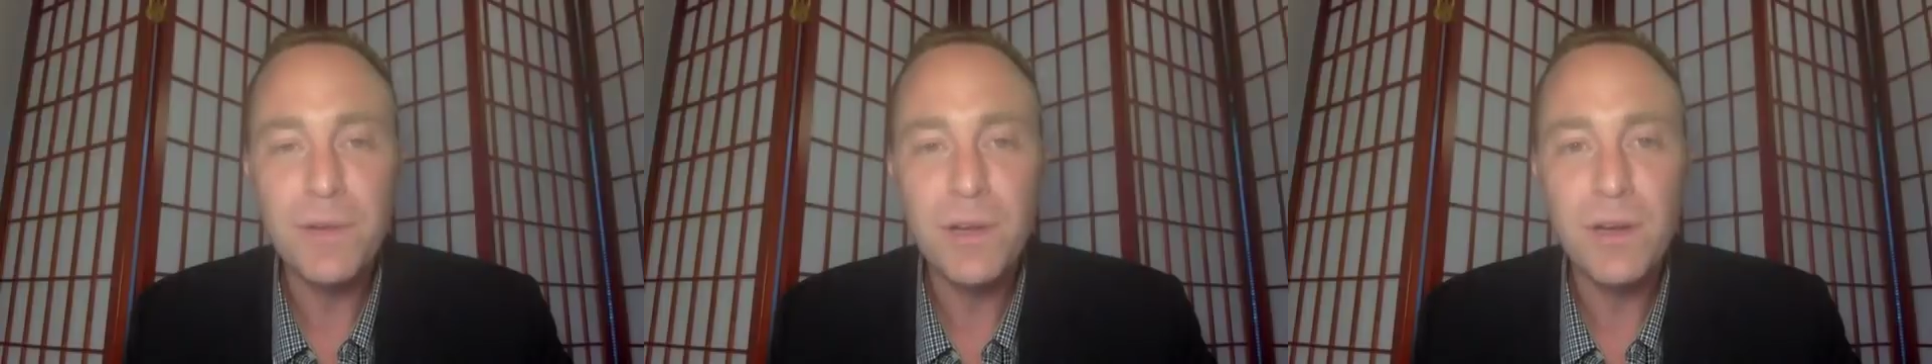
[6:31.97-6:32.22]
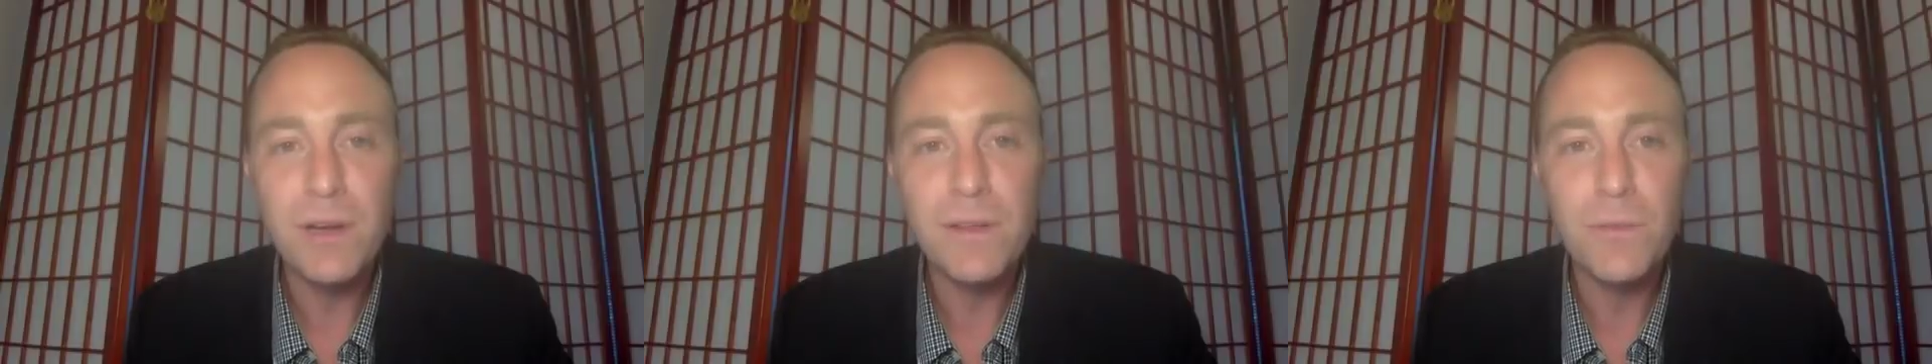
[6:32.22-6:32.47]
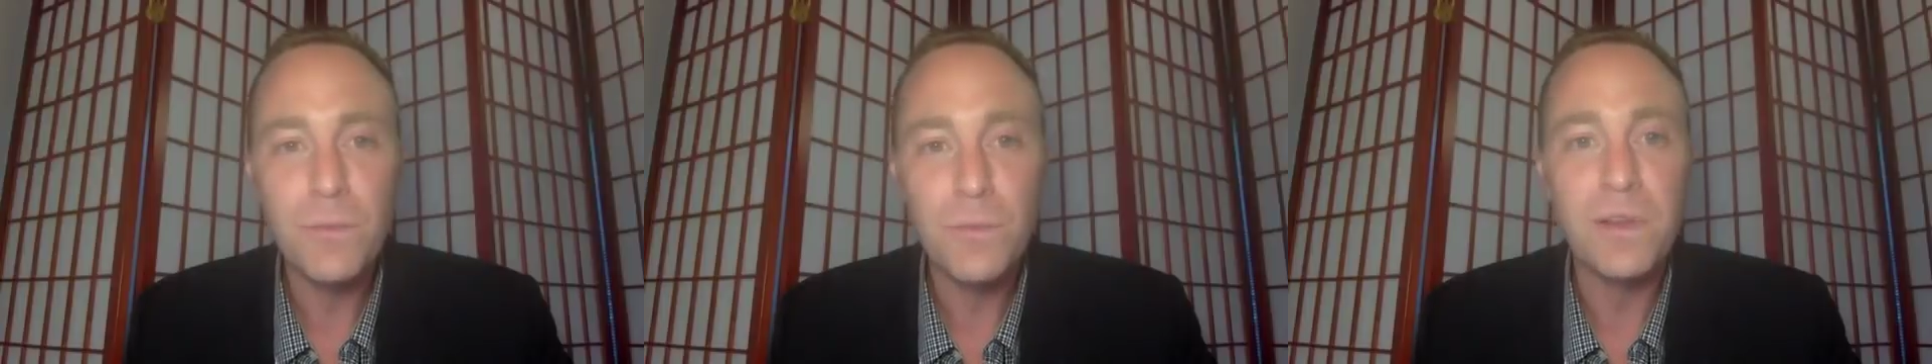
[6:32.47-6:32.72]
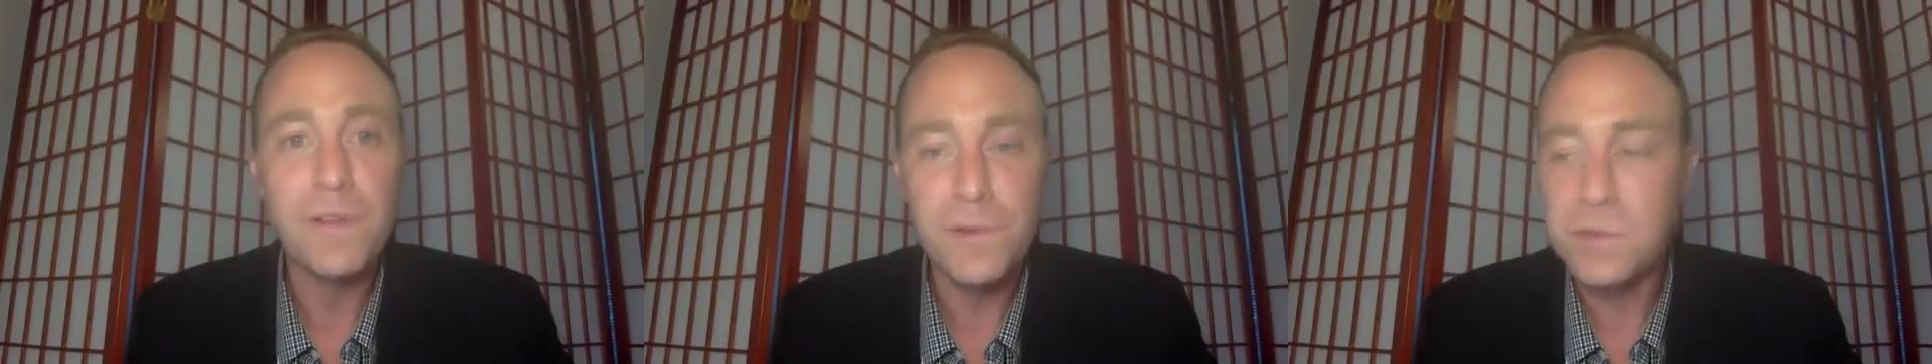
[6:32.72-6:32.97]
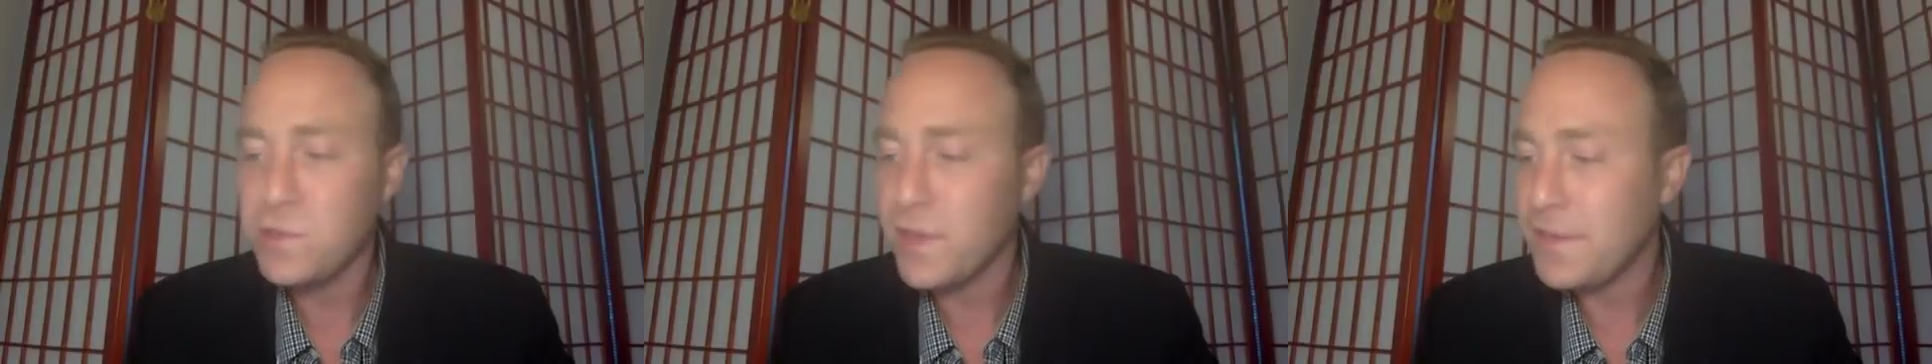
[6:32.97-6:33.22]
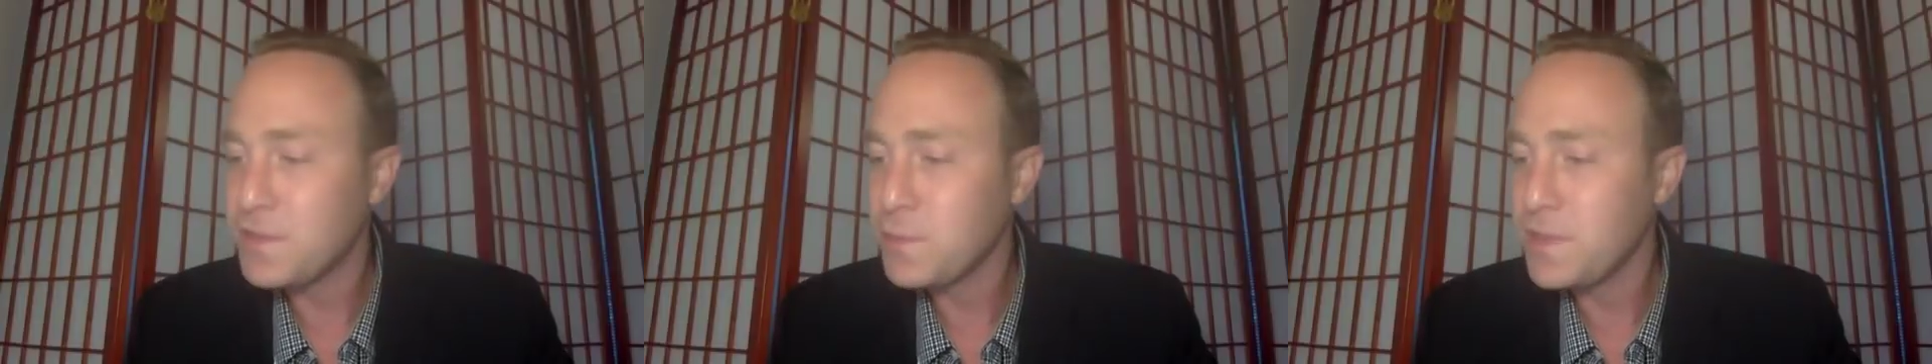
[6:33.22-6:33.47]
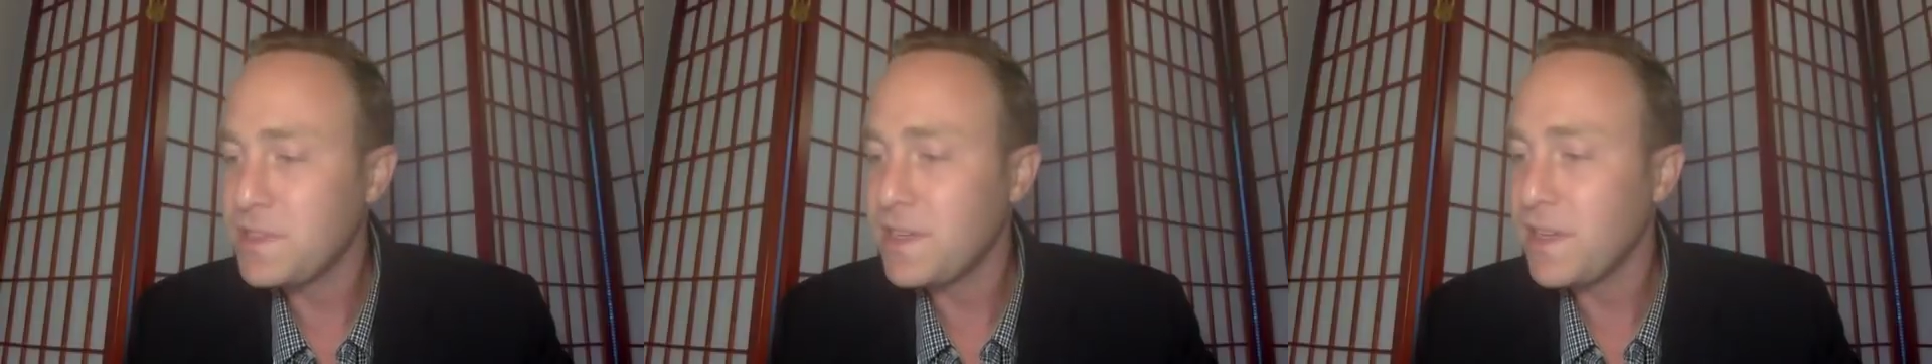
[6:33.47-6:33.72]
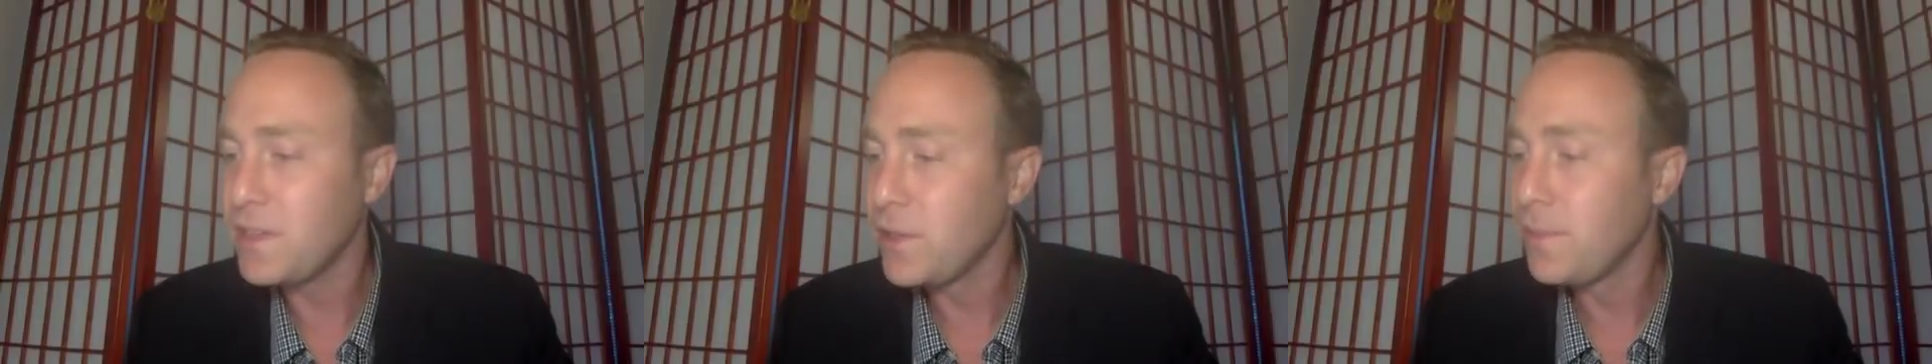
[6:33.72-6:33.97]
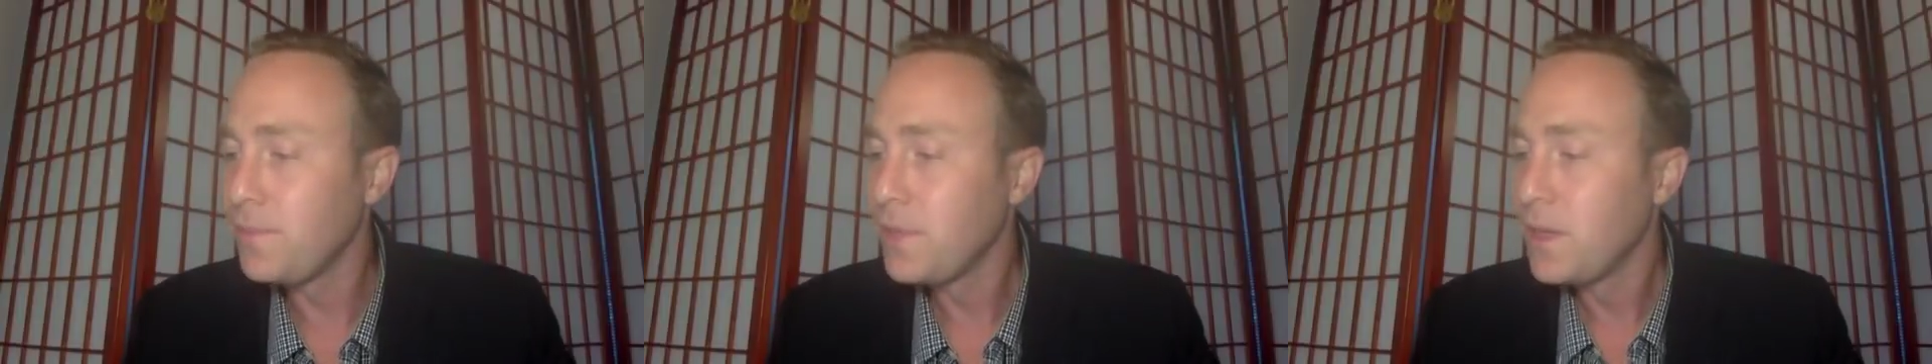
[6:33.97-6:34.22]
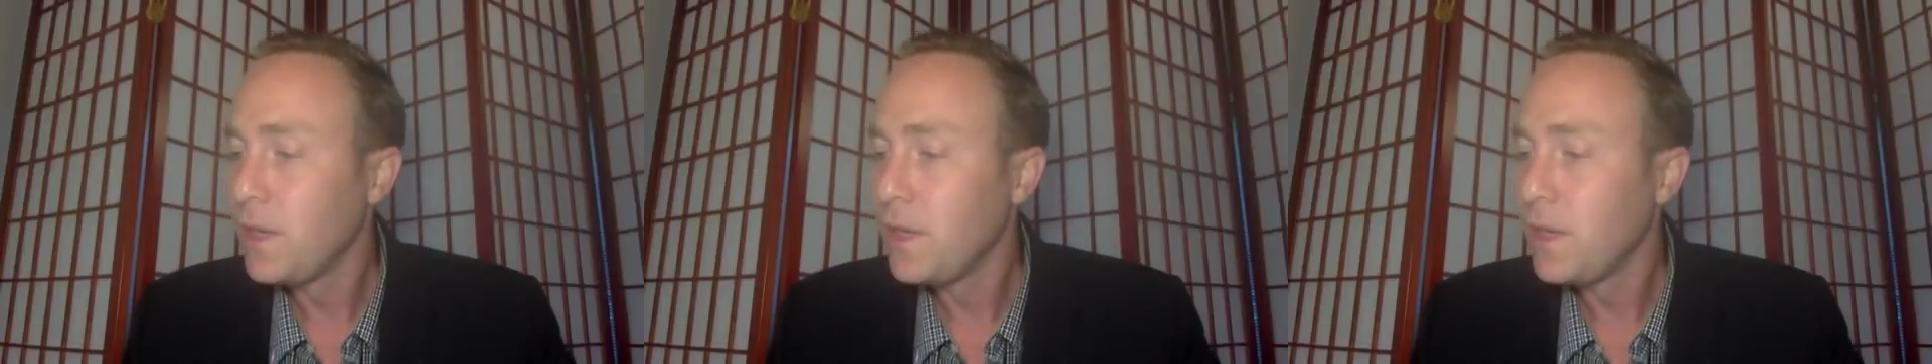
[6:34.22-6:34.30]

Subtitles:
recall that one of the first drafts we sent you,